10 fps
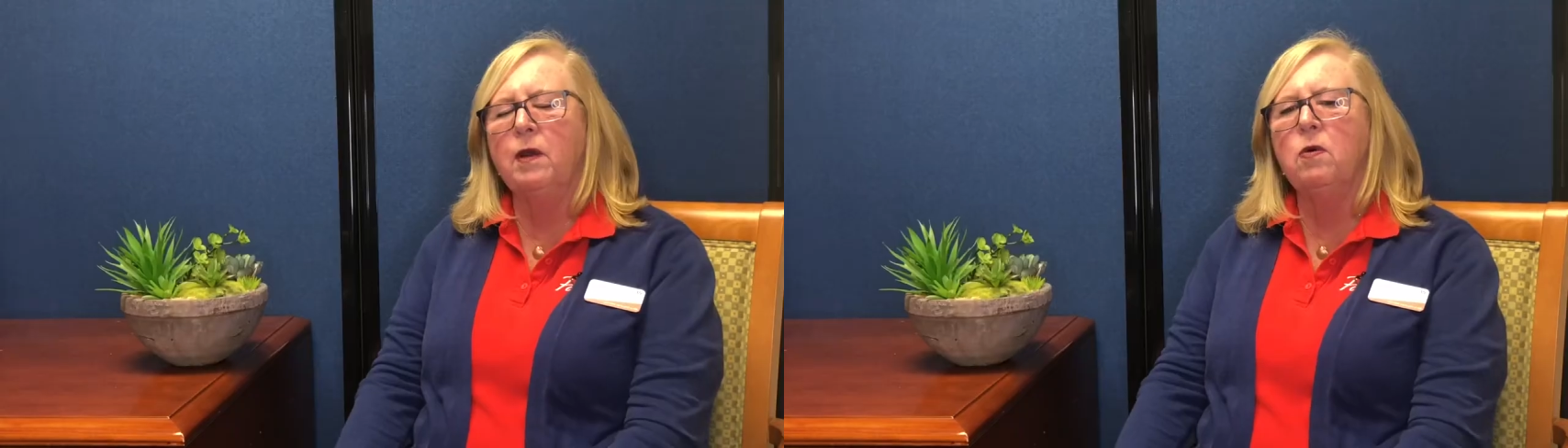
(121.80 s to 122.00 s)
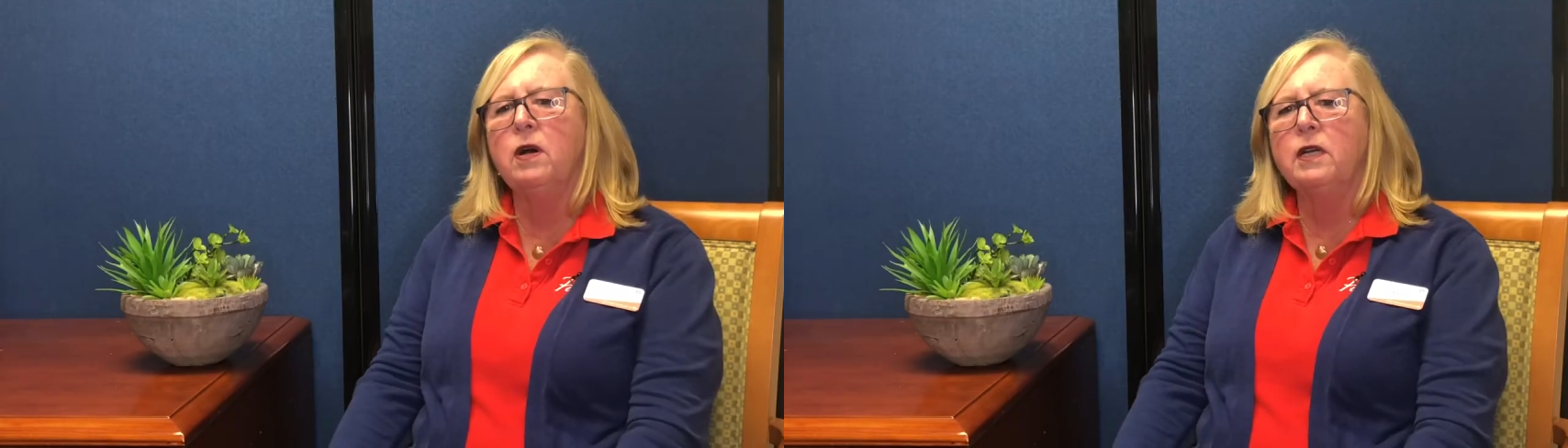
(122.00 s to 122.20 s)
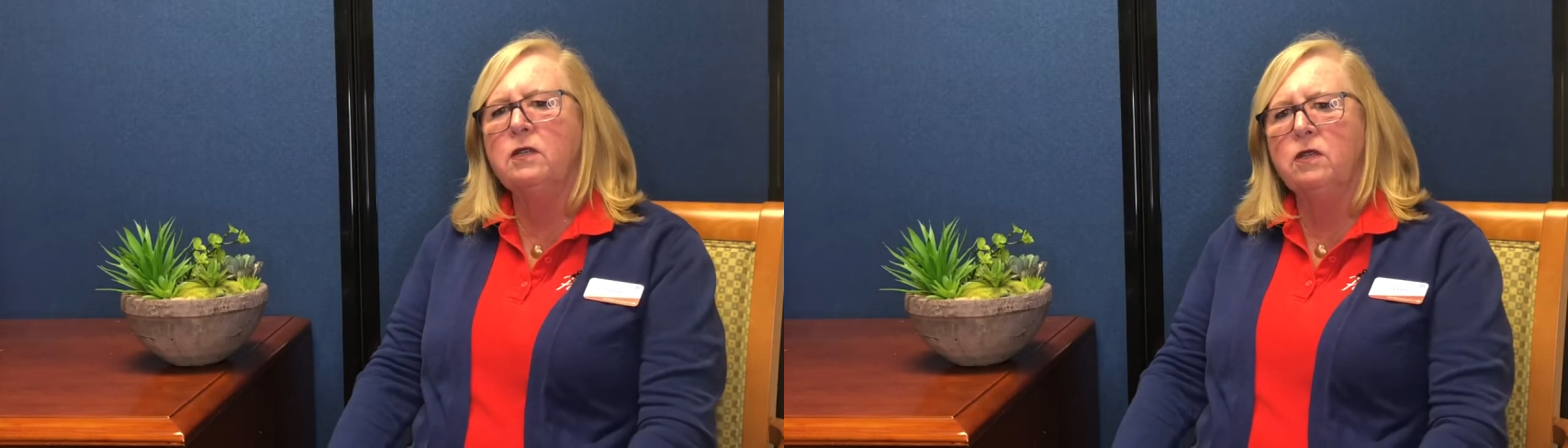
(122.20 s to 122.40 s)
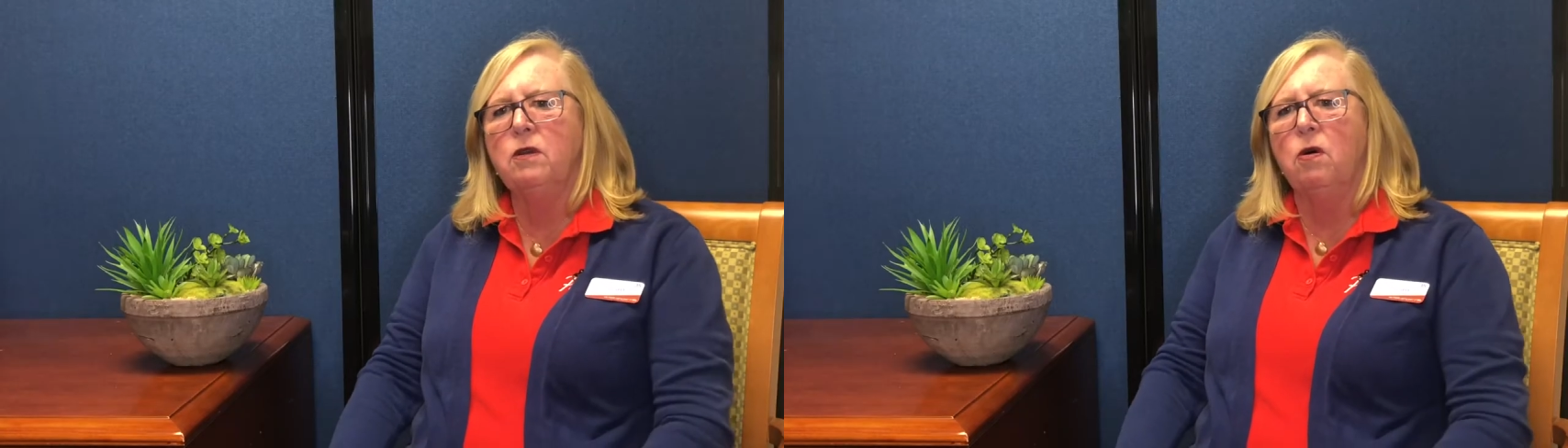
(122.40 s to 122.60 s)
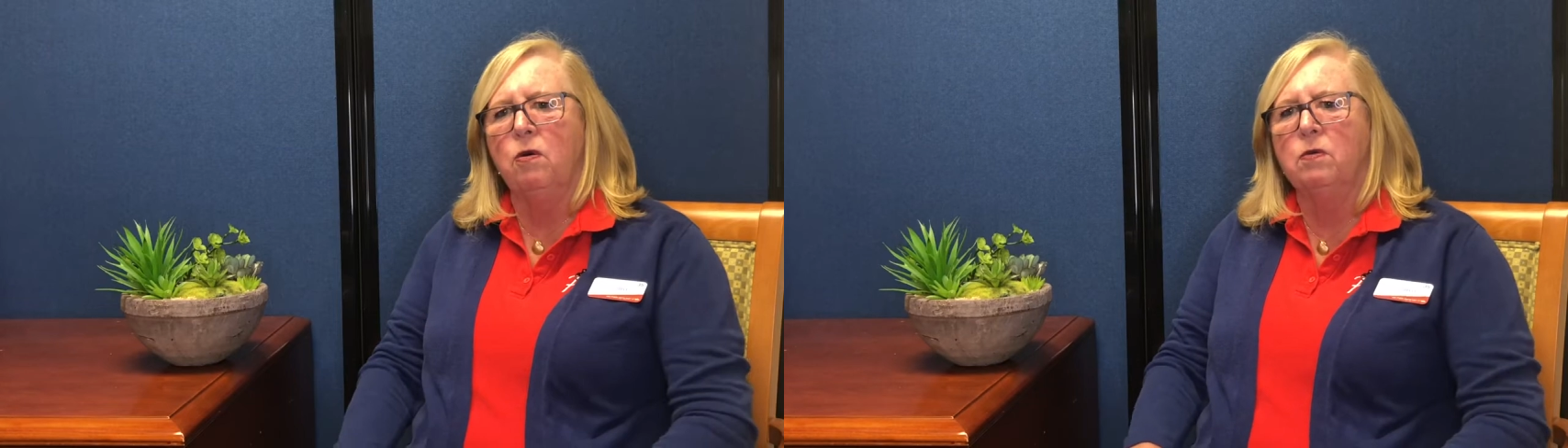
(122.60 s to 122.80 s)
I walk into
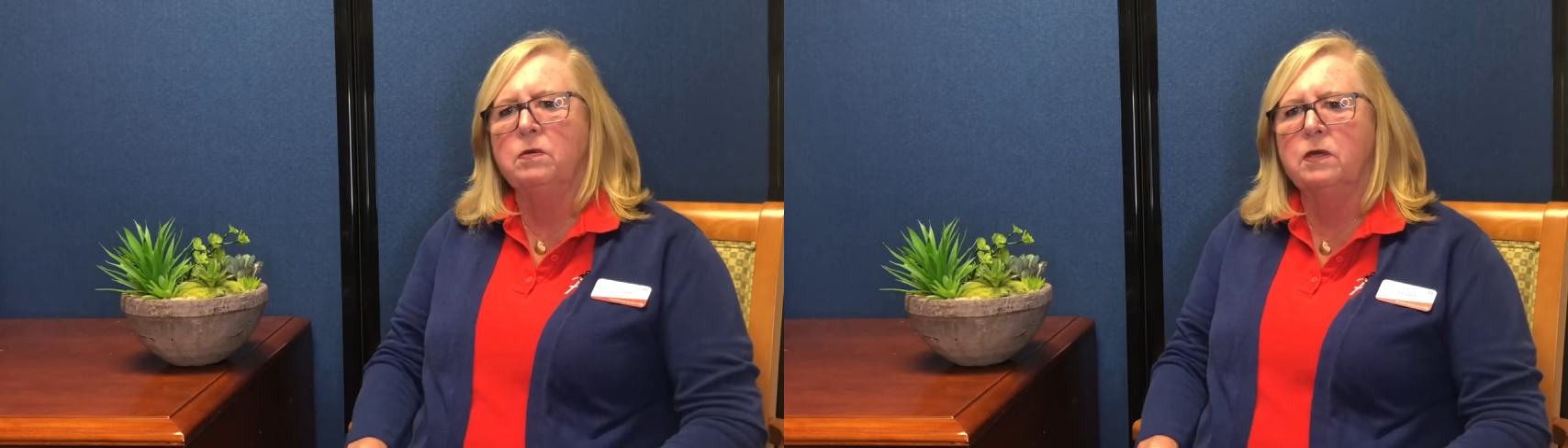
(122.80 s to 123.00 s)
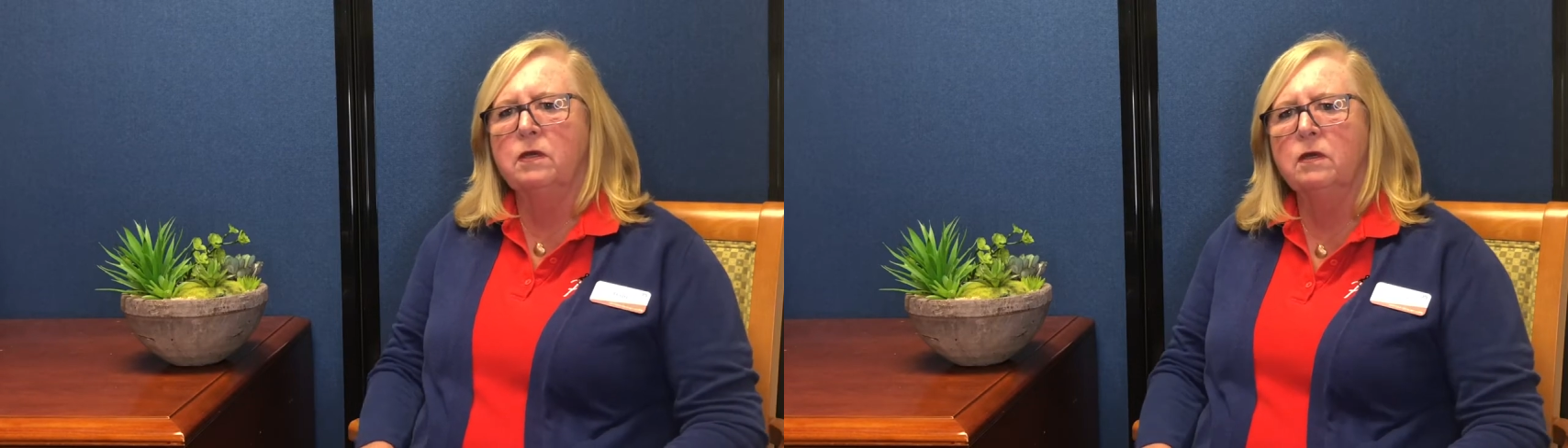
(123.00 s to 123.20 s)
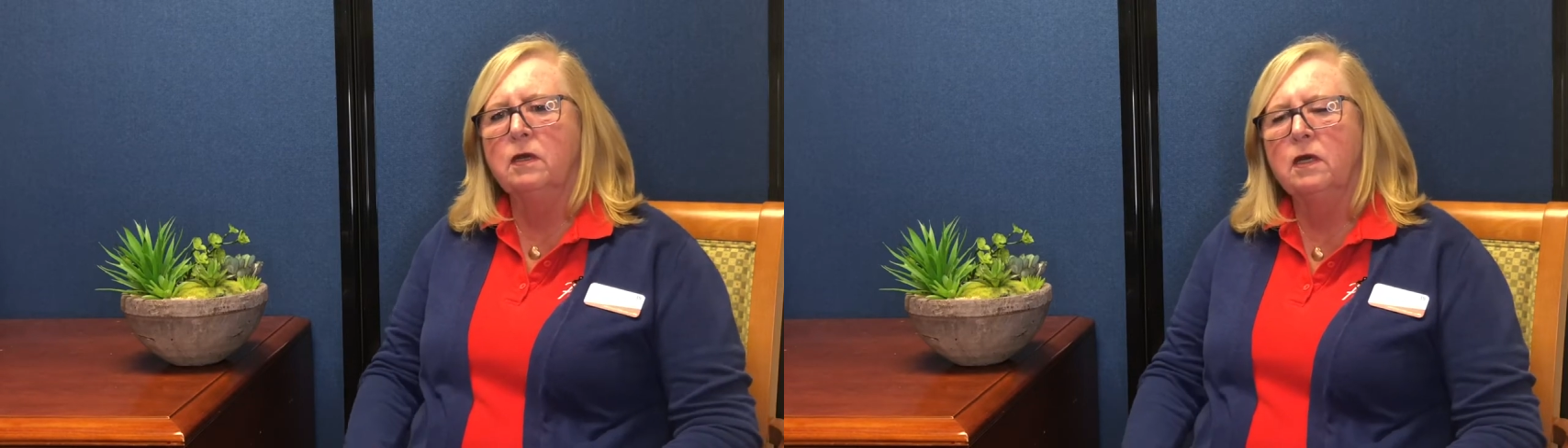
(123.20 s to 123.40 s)
the homes,